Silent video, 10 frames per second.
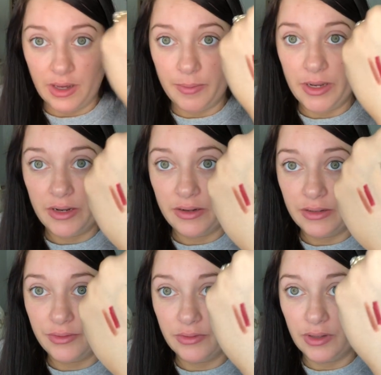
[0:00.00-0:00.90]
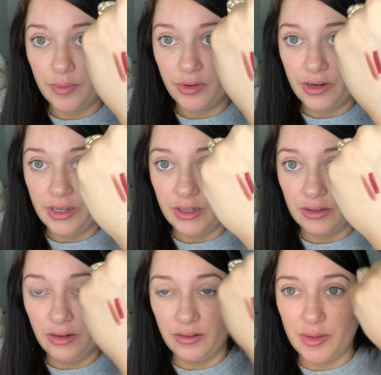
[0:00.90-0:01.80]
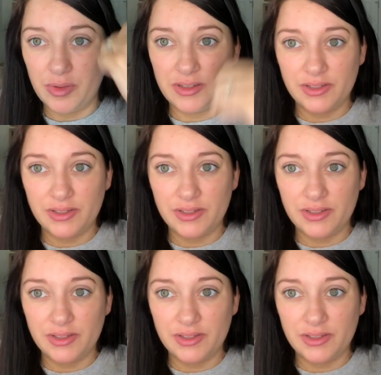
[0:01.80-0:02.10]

I mean, it is really pretty and glittery, but